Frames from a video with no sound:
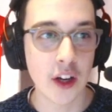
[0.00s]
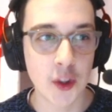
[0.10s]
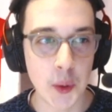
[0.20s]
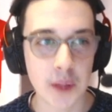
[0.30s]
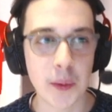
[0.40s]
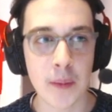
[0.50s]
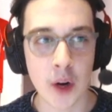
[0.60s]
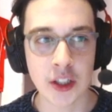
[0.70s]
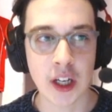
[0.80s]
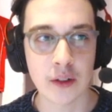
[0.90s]
I do expect
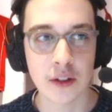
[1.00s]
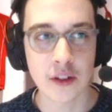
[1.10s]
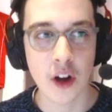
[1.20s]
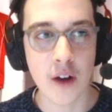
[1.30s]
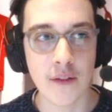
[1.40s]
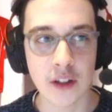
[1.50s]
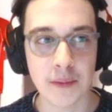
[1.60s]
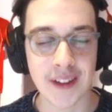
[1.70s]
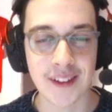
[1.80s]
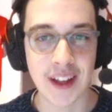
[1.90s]
Martial to start versus
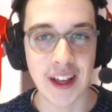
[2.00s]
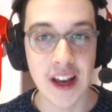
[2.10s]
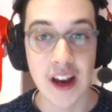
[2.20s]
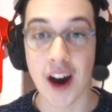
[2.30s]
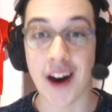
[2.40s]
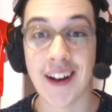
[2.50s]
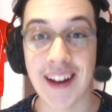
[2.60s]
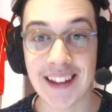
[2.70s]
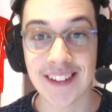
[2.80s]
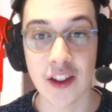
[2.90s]
Man City
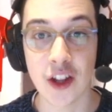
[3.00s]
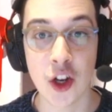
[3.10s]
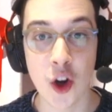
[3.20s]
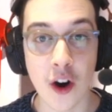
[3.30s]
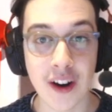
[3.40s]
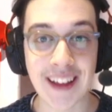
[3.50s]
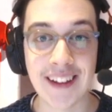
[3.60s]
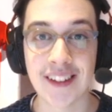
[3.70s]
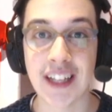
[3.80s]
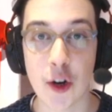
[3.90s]
unless the knock is
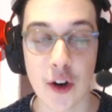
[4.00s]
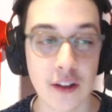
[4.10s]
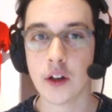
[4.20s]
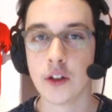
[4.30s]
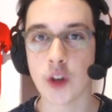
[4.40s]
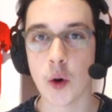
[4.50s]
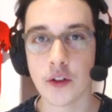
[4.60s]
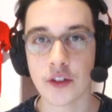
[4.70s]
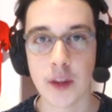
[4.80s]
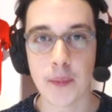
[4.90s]
serious. So
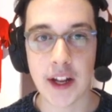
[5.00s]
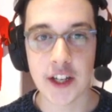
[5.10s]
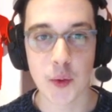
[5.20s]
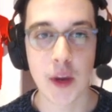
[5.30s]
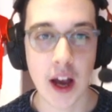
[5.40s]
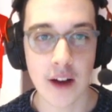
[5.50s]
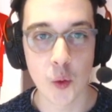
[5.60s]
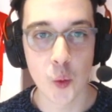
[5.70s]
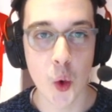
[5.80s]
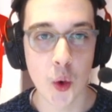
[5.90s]
onto the bench, we have
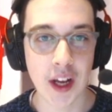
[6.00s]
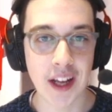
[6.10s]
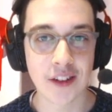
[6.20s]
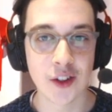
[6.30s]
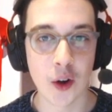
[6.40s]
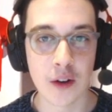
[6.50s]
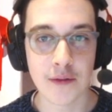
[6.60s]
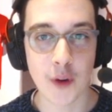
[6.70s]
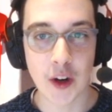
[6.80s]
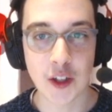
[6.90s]
Ward against Nottingham
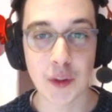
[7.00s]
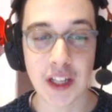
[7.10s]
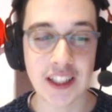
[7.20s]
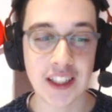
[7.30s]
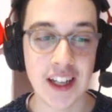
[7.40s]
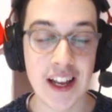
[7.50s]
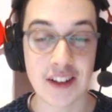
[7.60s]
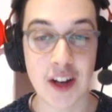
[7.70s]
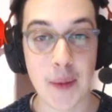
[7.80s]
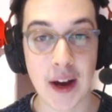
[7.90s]
Forest, which actually
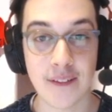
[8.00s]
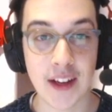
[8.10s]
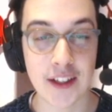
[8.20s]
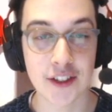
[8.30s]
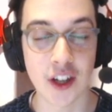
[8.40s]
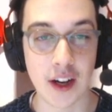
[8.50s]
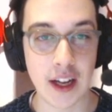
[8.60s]
isn't a bad fixture.